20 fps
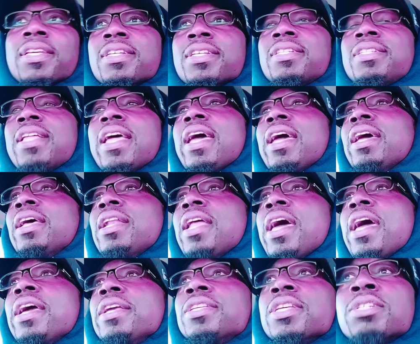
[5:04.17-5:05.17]
this day and
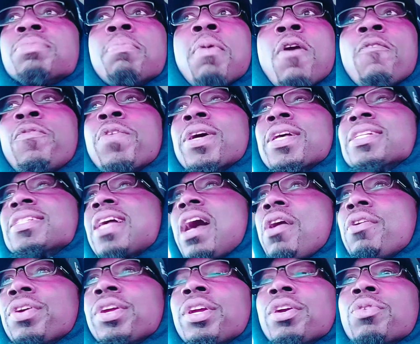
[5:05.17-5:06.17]
age. This motherfuckers
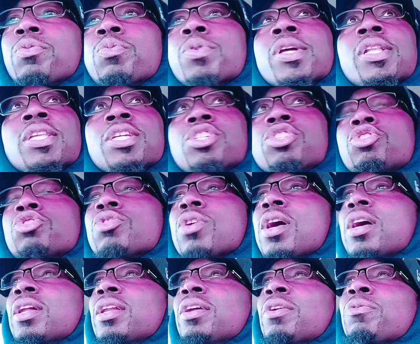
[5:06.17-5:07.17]
out here really
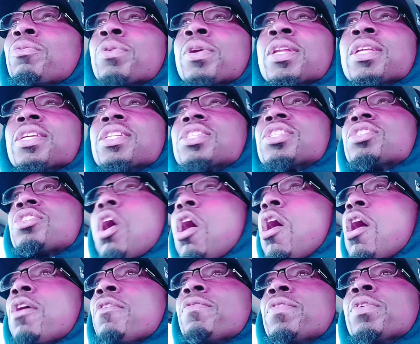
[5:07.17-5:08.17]
struggling, really
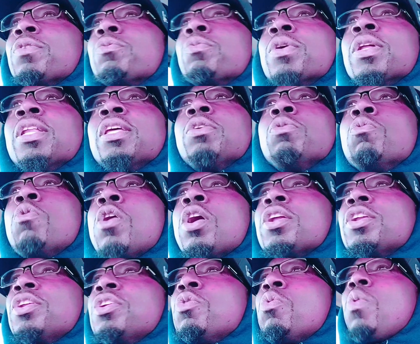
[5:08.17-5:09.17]
starving, really
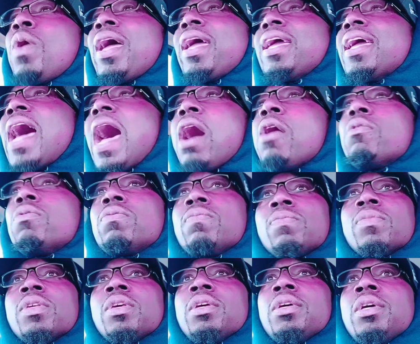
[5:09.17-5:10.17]
wanting a way out.
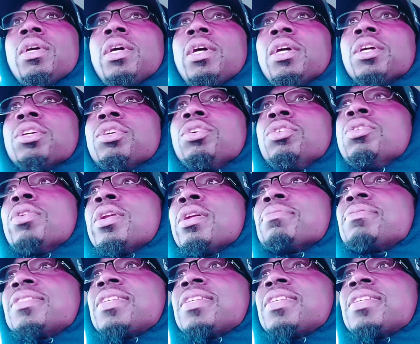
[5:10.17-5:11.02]
You know what I'm